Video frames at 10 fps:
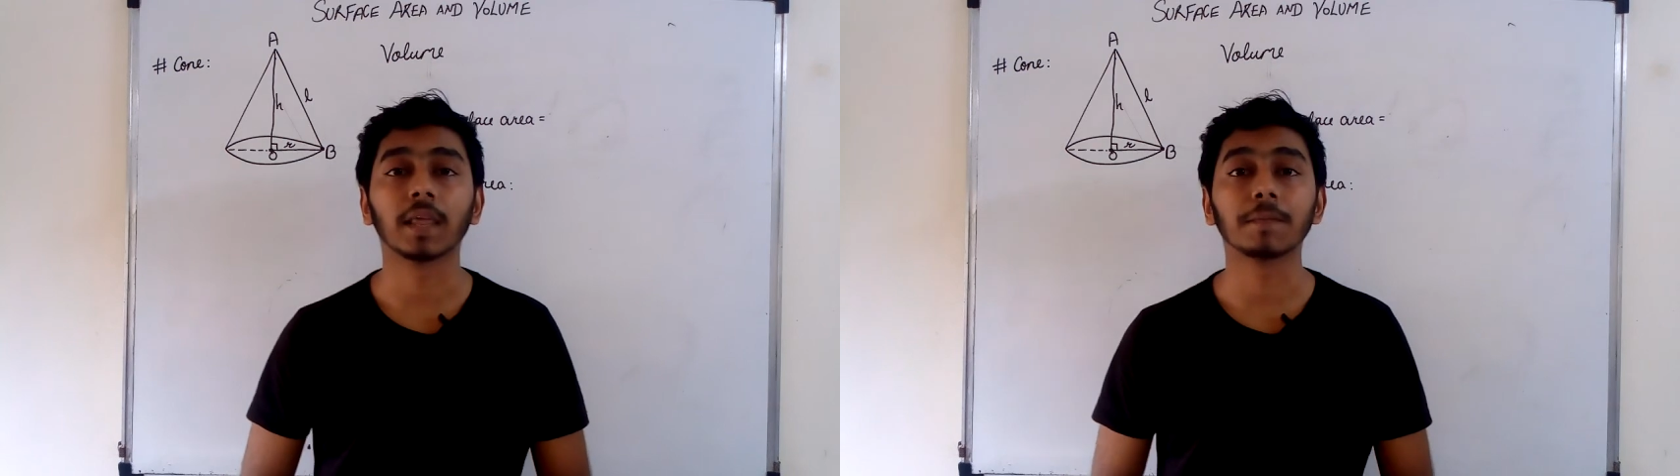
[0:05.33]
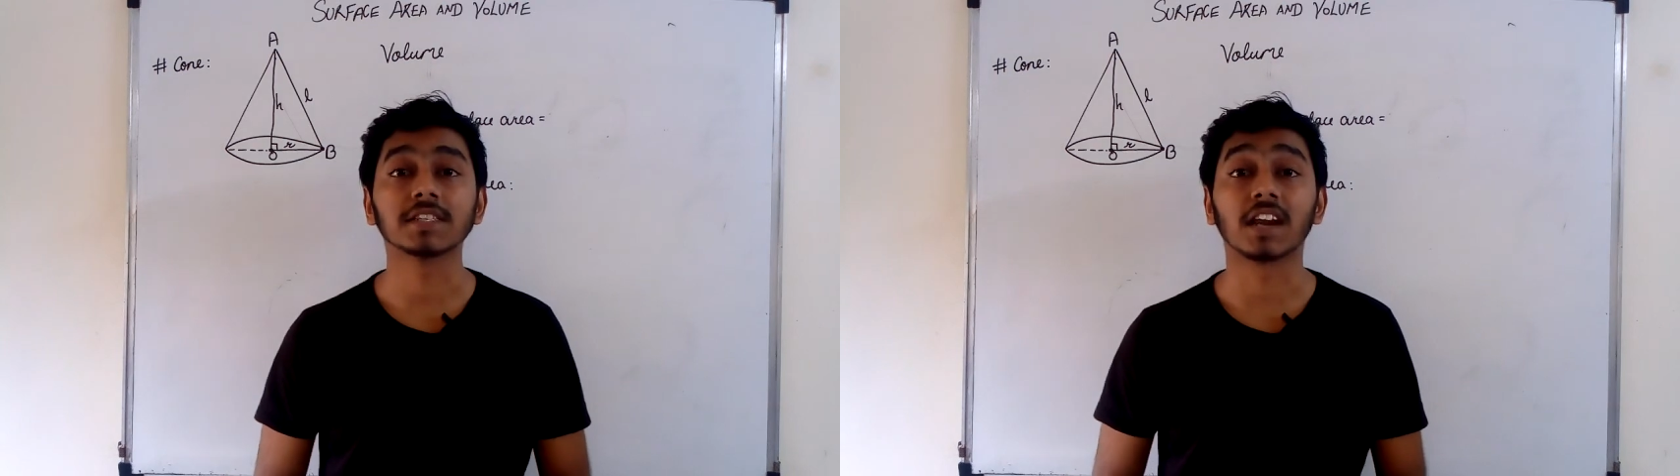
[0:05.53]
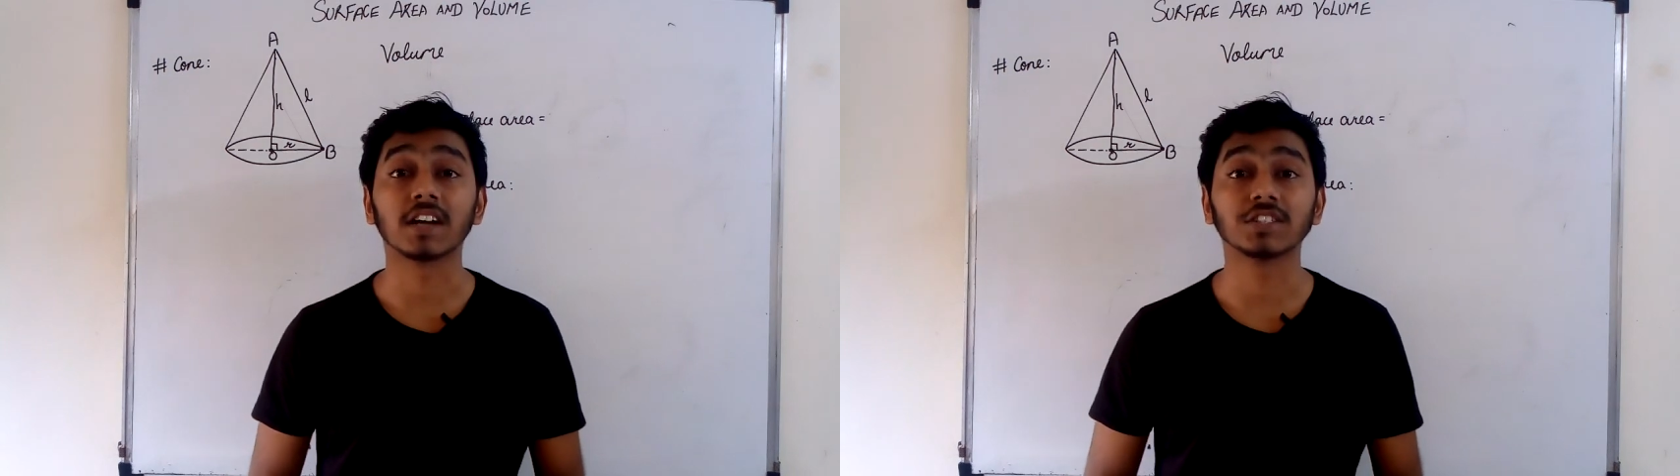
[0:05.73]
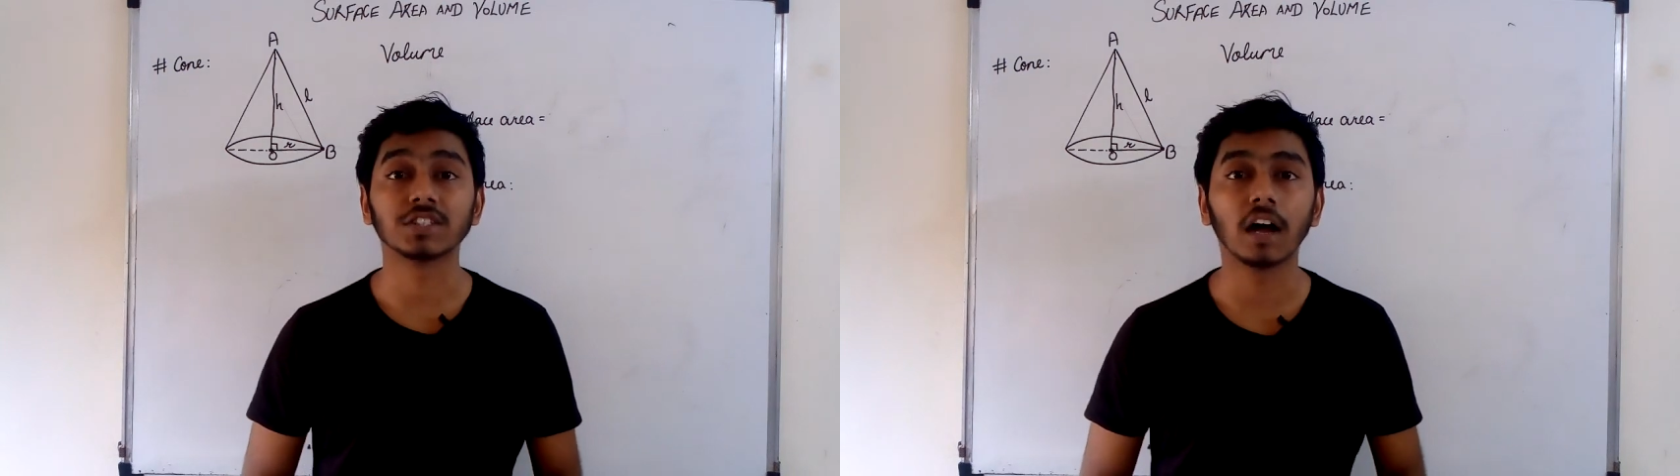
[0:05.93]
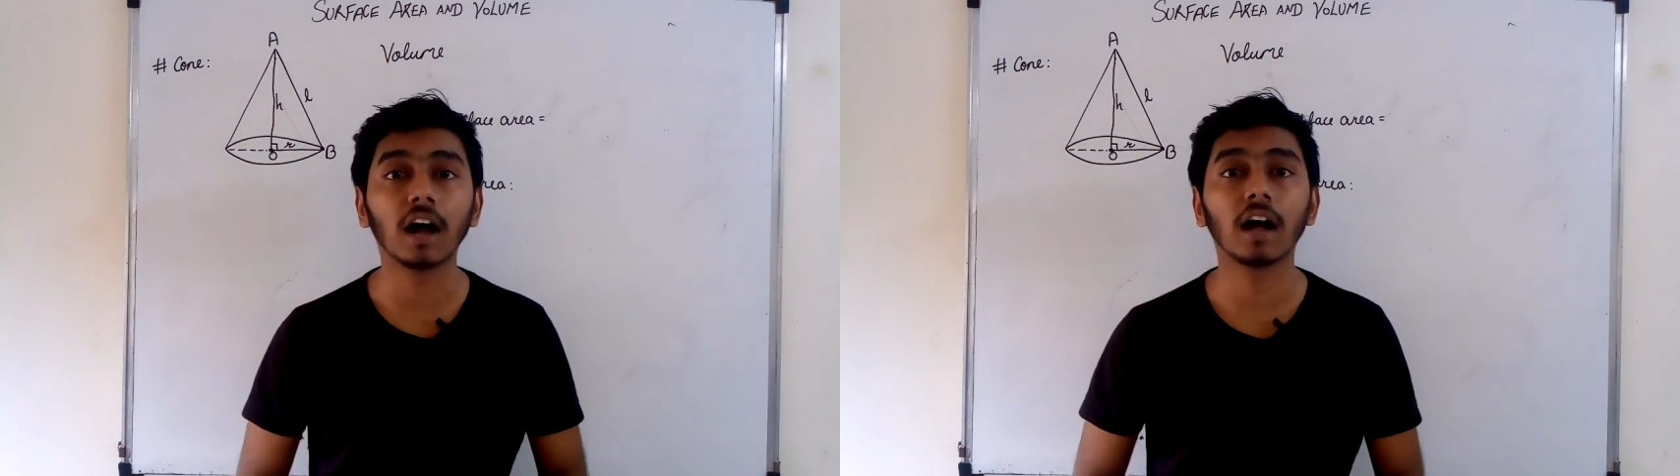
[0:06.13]
name is Raj
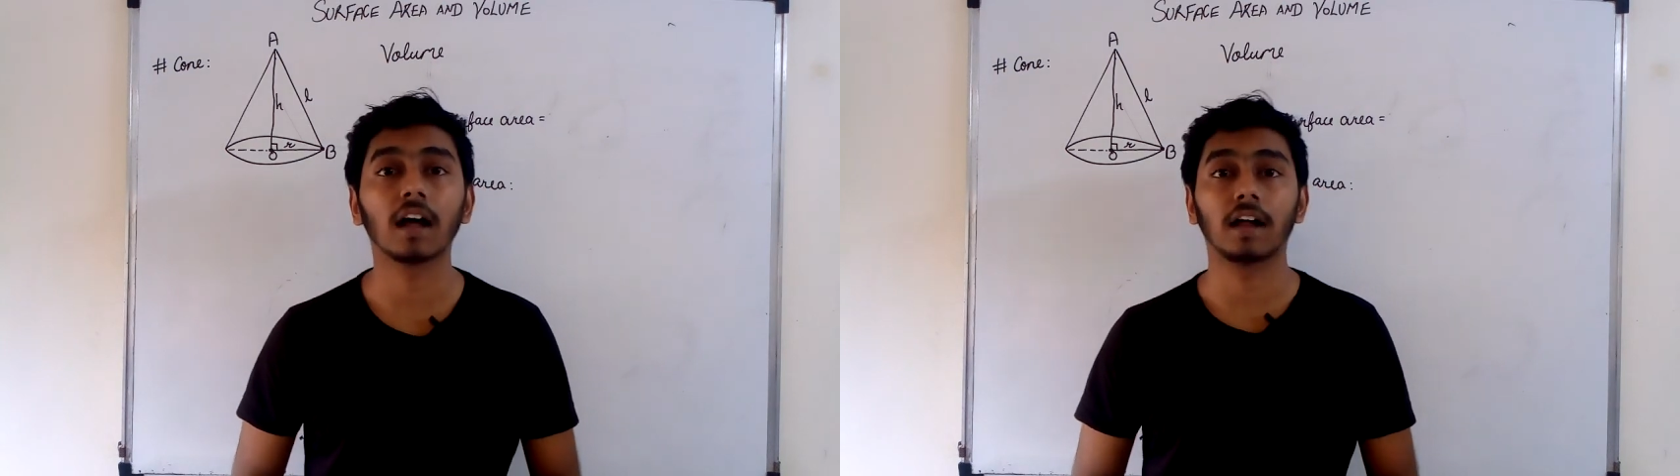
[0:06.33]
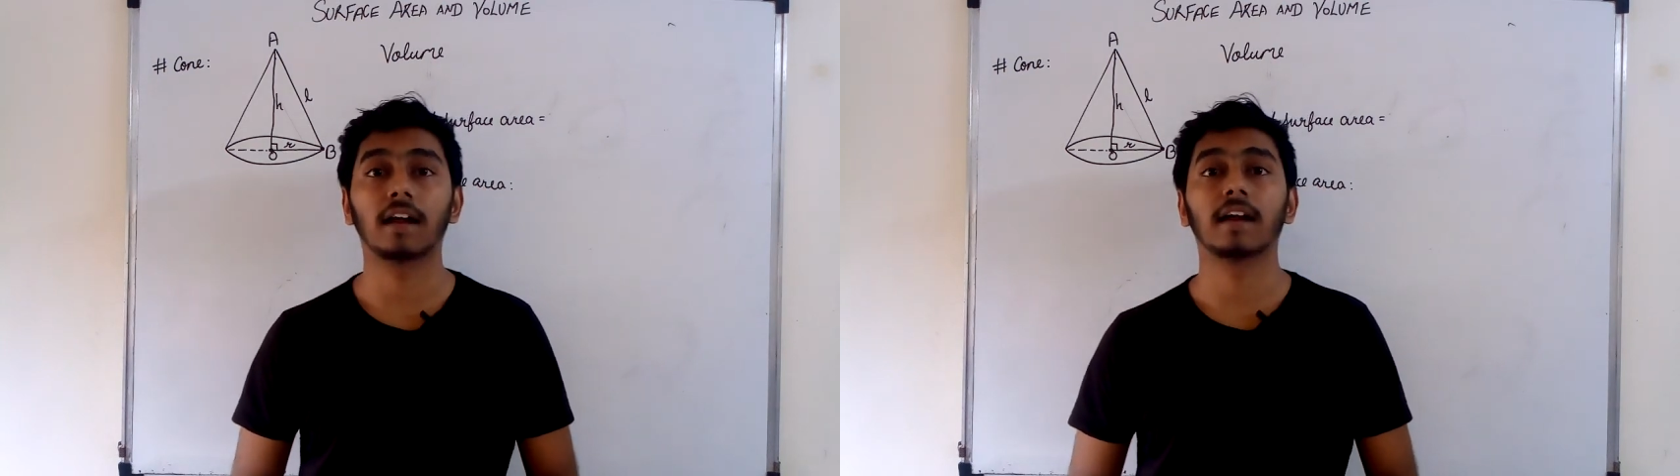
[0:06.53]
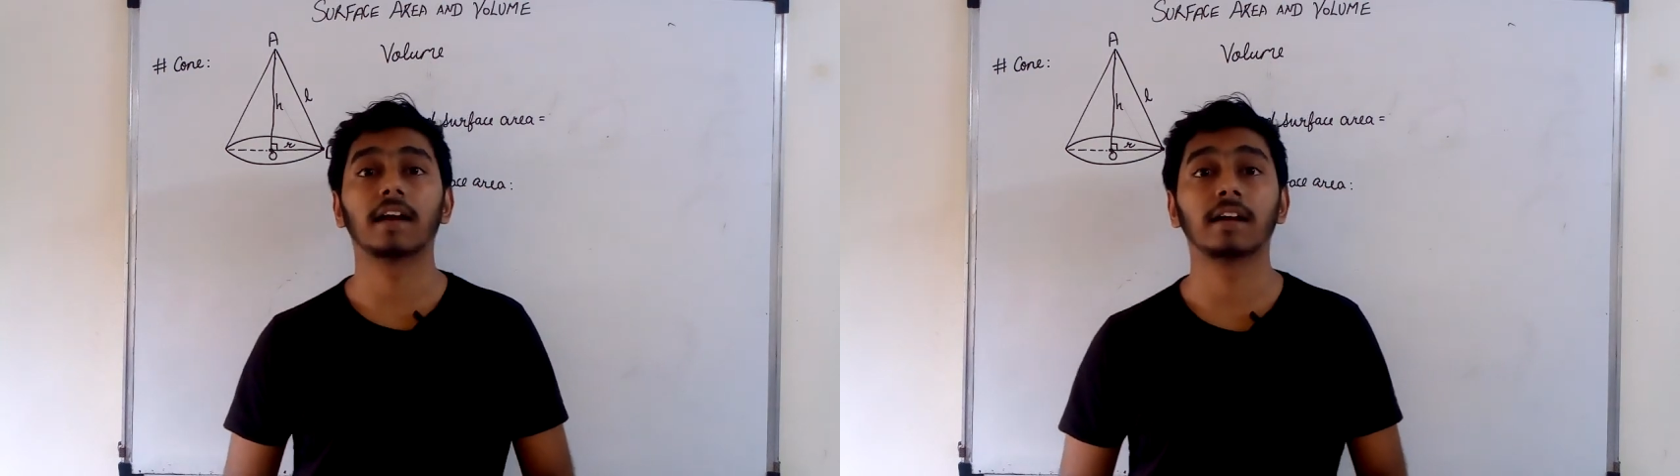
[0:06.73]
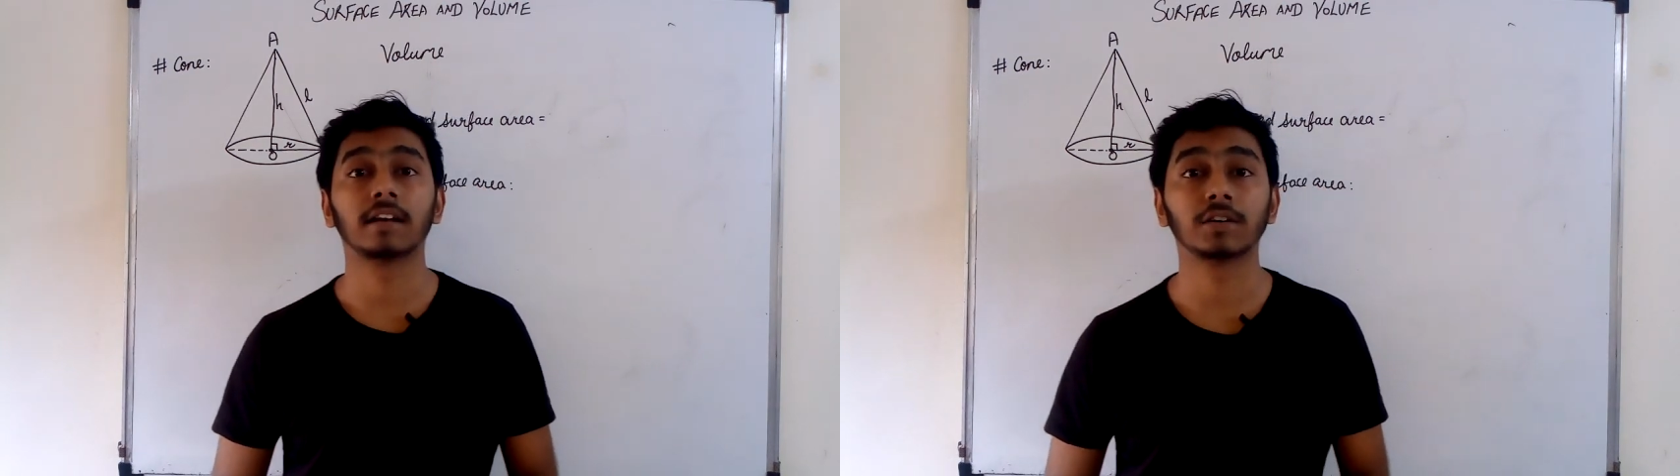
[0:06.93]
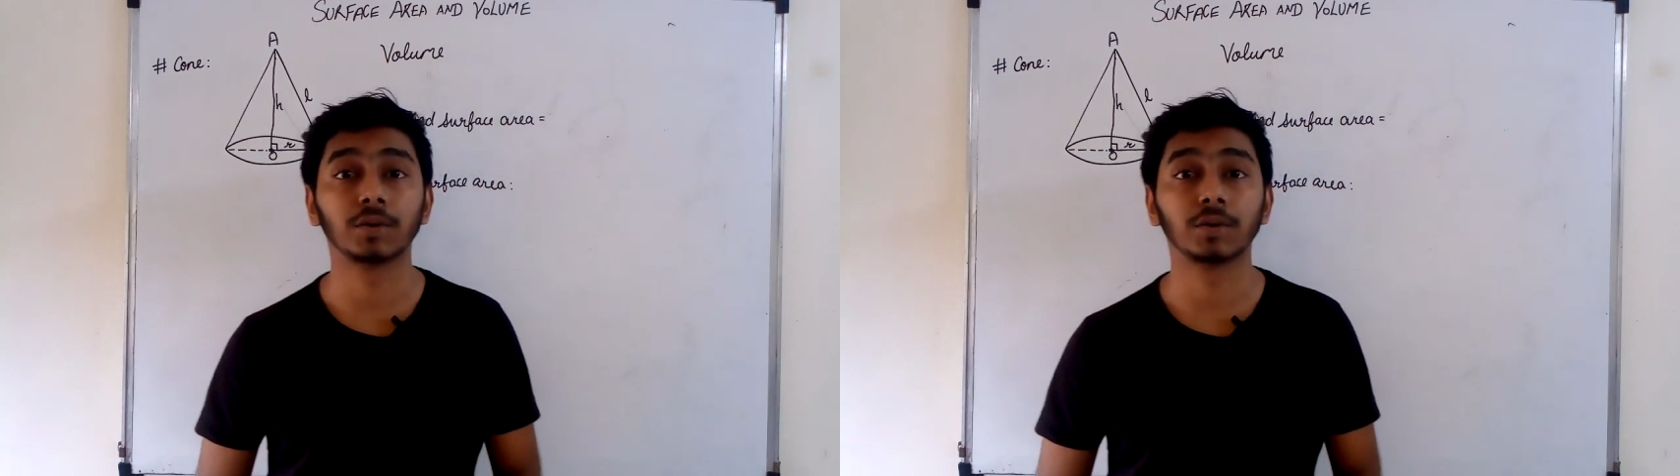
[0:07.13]
Shah and